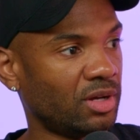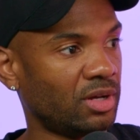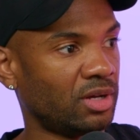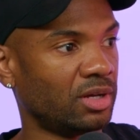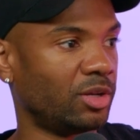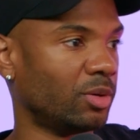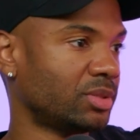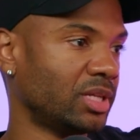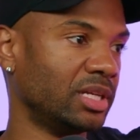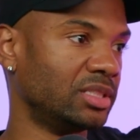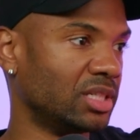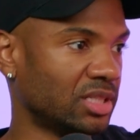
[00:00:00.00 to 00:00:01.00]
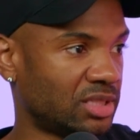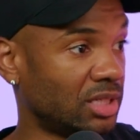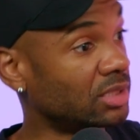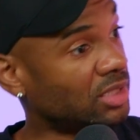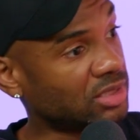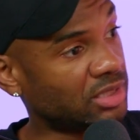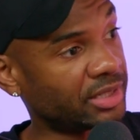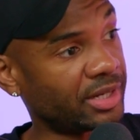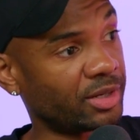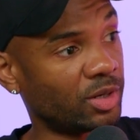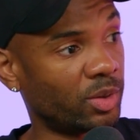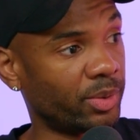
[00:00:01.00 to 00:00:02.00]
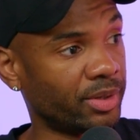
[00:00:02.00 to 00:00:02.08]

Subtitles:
You know what I'm saying? Just to get going.